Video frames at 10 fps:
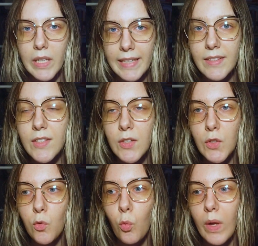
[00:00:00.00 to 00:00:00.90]
will get
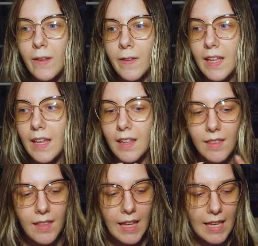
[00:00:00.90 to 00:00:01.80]
to weaving
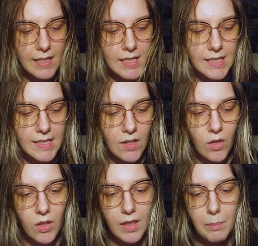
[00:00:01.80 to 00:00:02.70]
in the ends
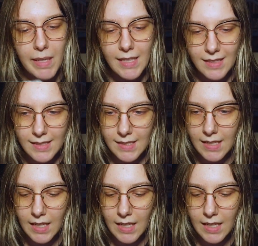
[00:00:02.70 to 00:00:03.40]
on the mitts